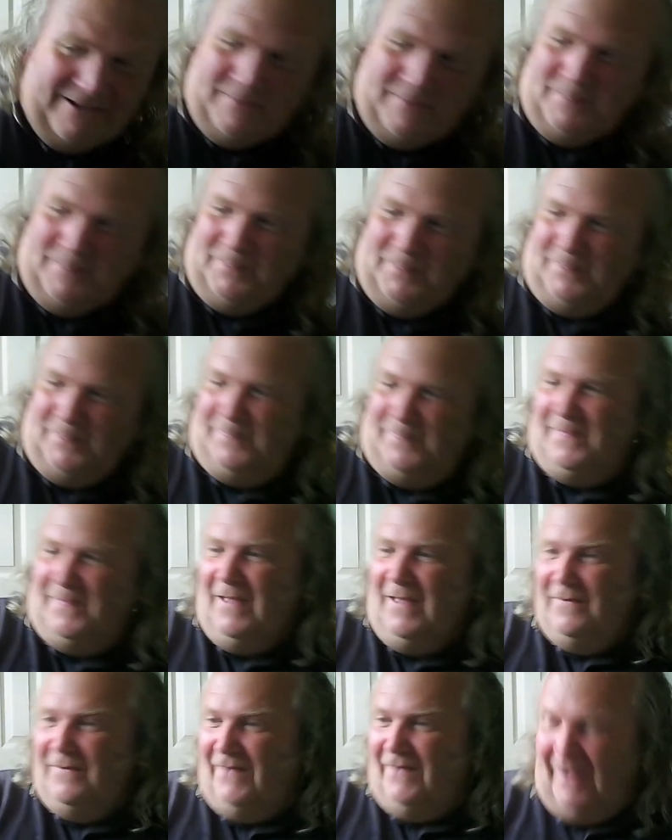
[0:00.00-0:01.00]
Um,
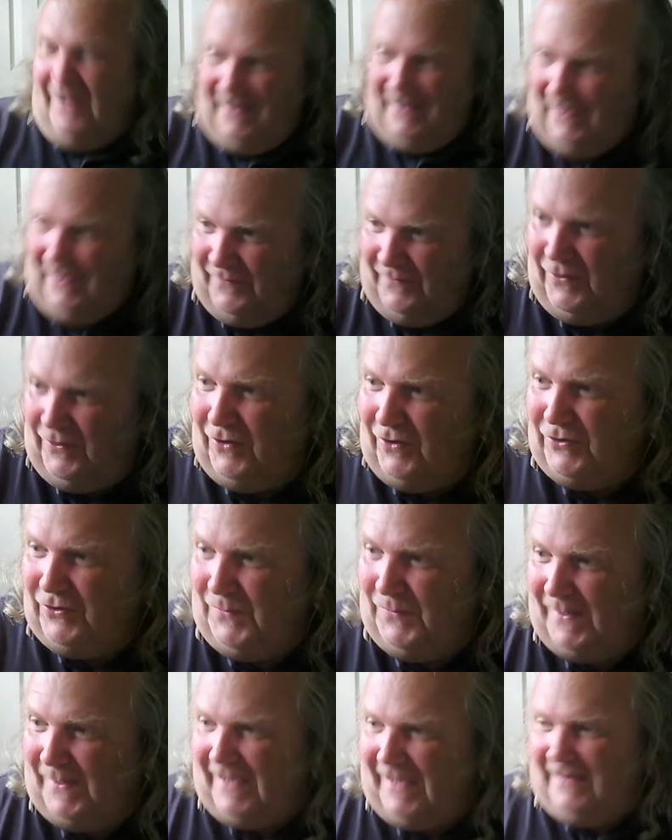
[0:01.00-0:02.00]
right, I've
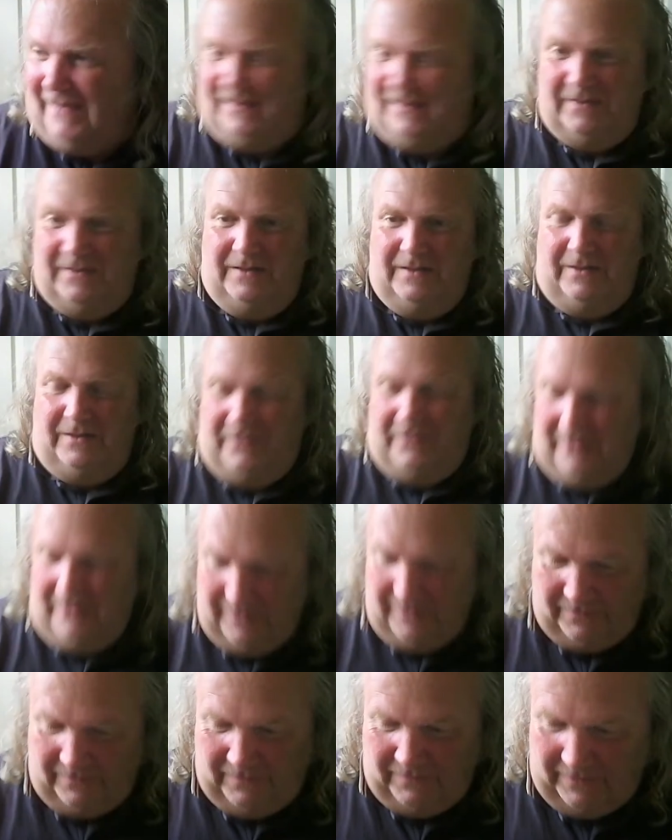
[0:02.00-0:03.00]
caught up again. I
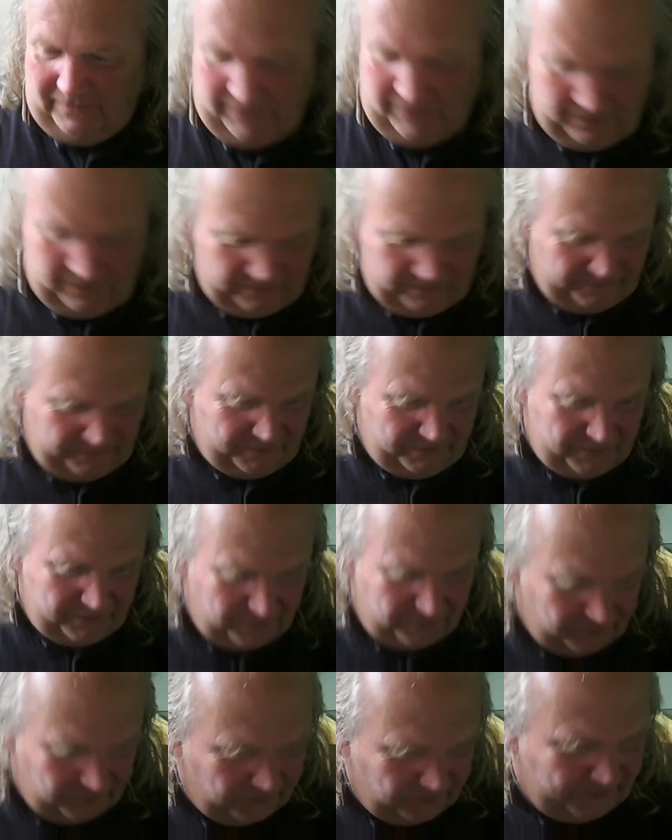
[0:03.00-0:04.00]
think I think we've
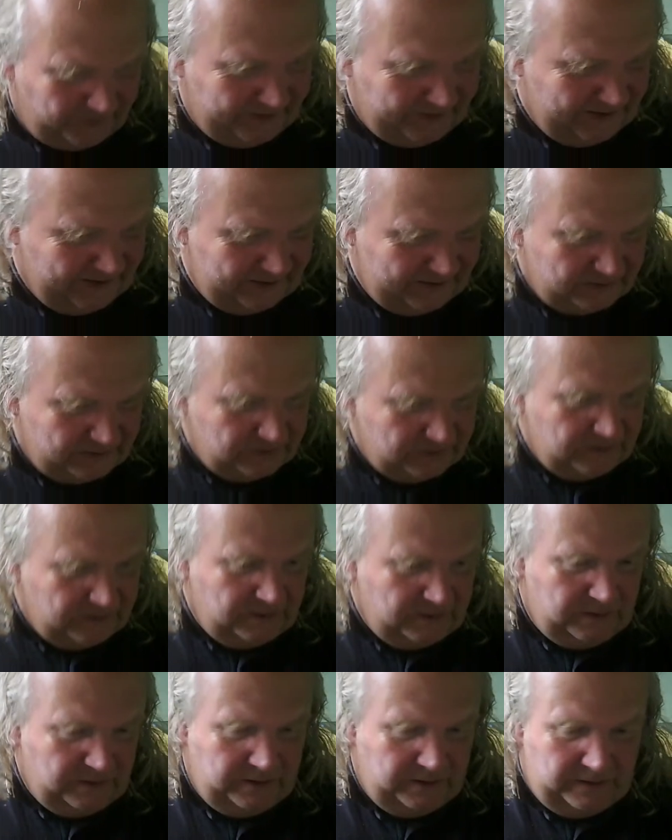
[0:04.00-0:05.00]
caught up again
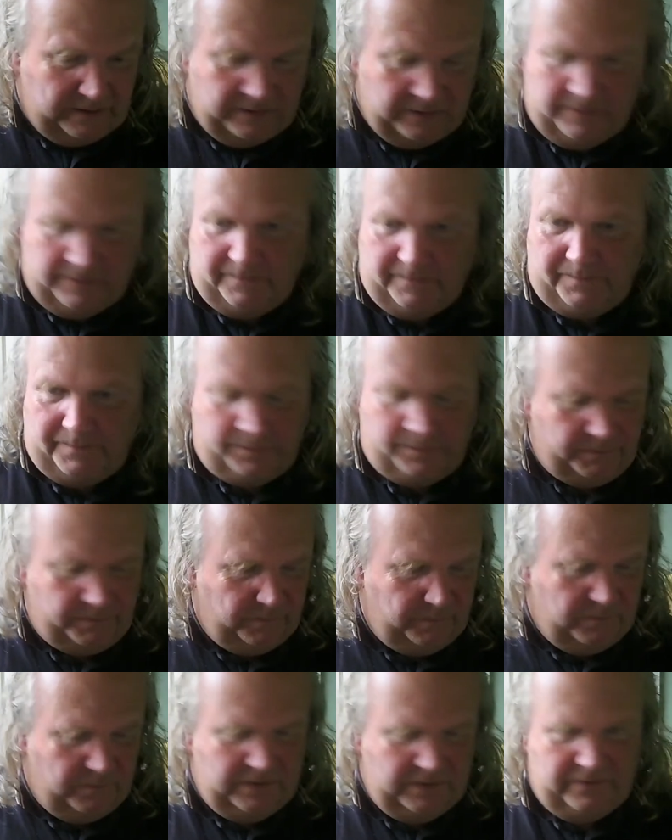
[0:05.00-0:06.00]
um,
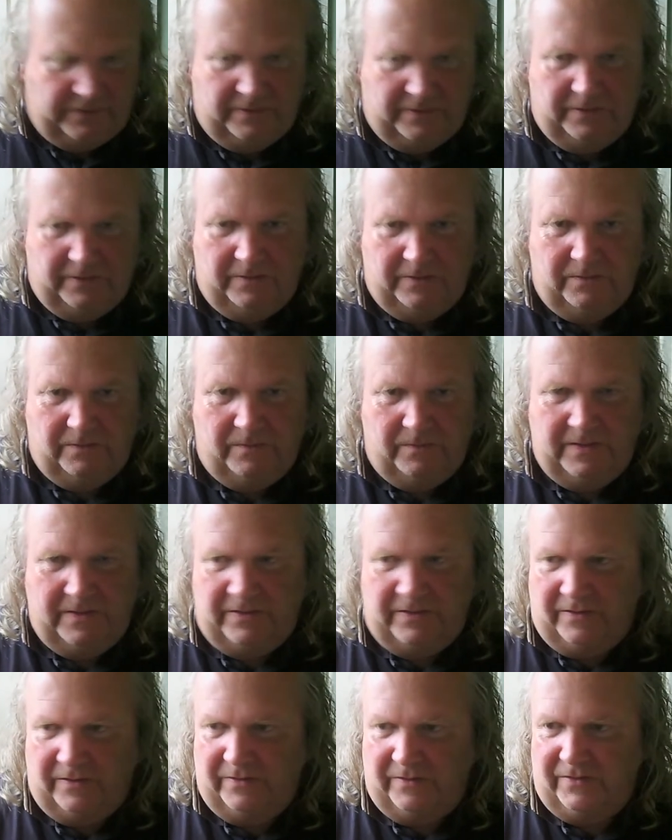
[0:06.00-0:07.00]
with the
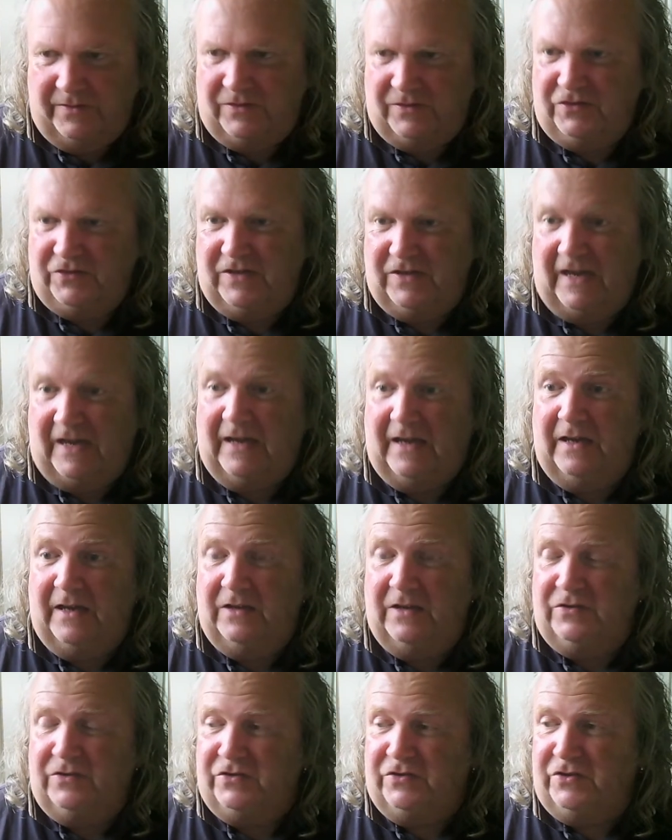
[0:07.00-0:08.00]
with the chat
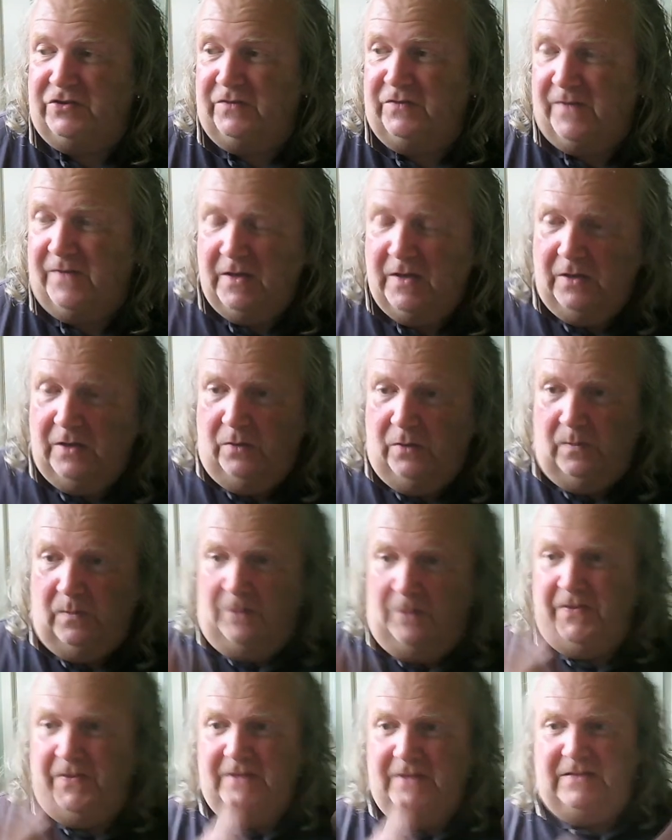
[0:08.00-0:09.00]
and stuff.
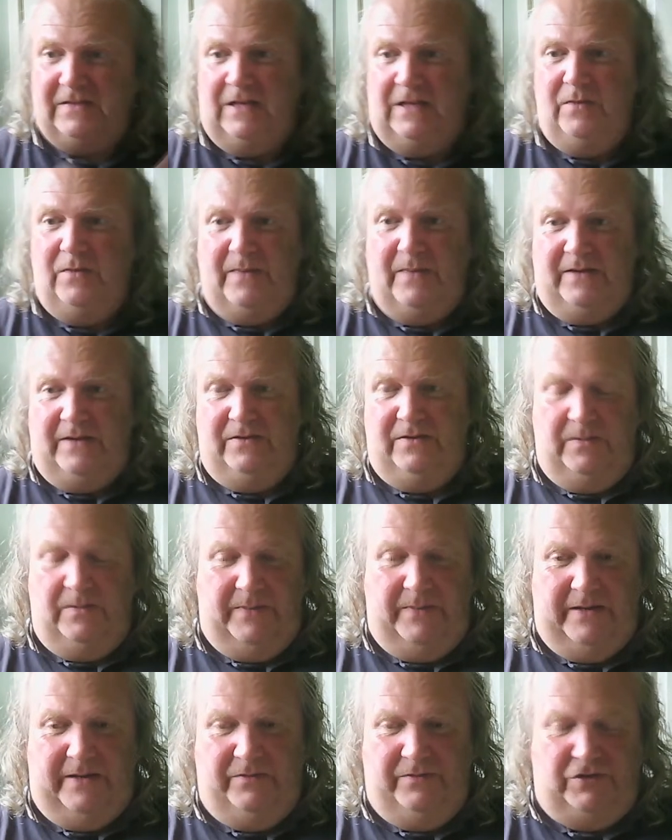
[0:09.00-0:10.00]
One thing to tell you about
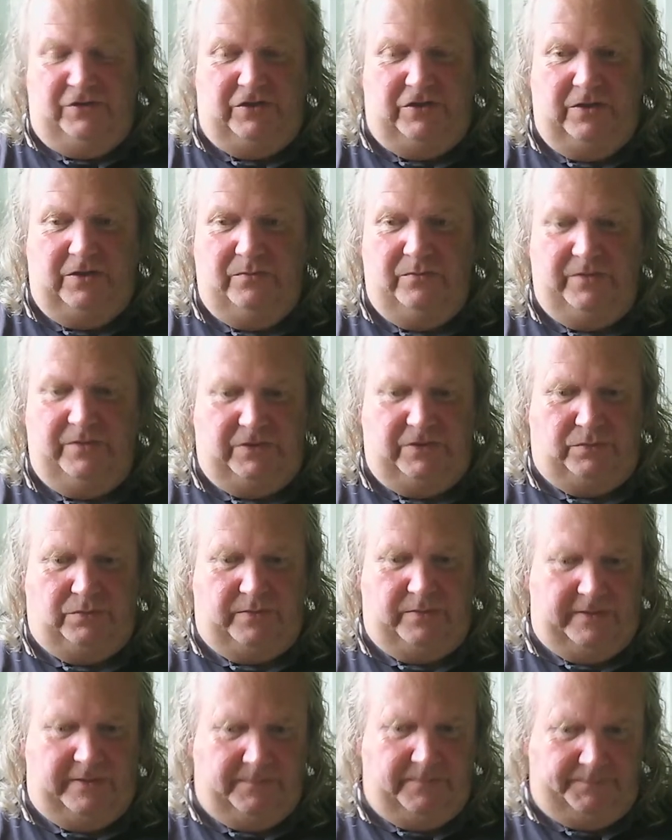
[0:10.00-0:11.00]
about the show
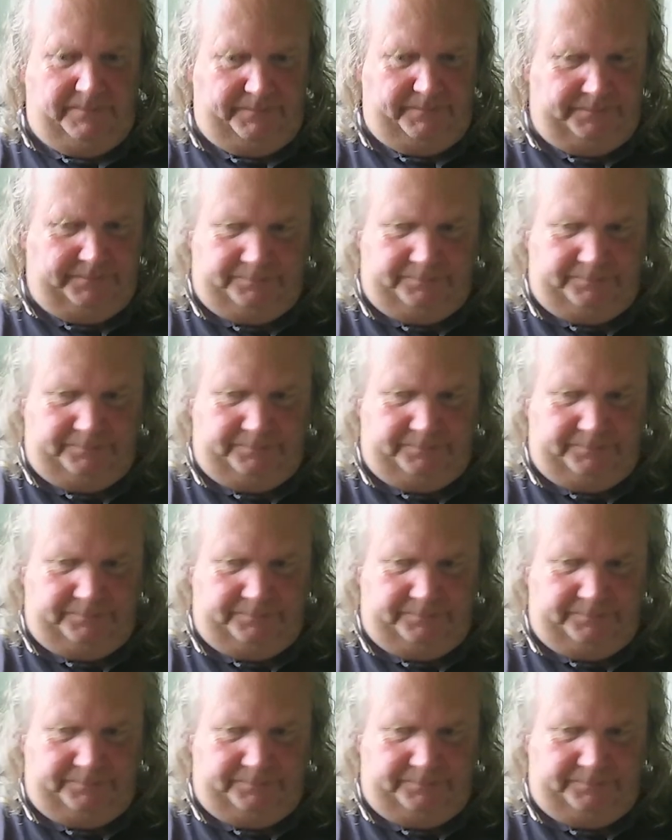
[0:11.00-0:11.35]
this week.